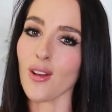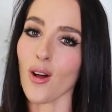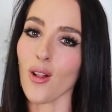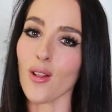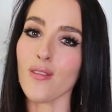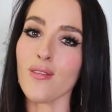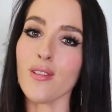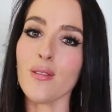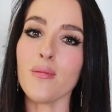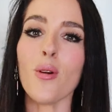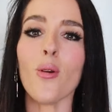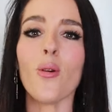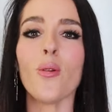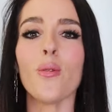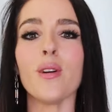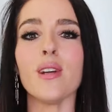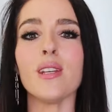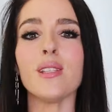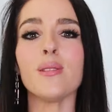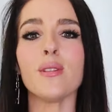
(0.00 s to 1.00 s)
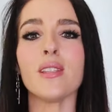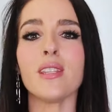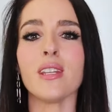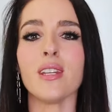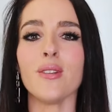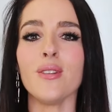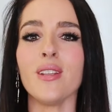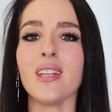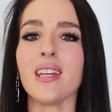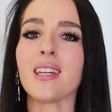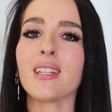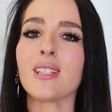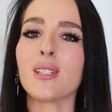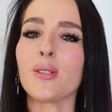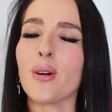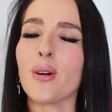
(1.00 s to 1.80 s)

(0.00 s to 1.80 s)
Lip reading: all of them always with a unique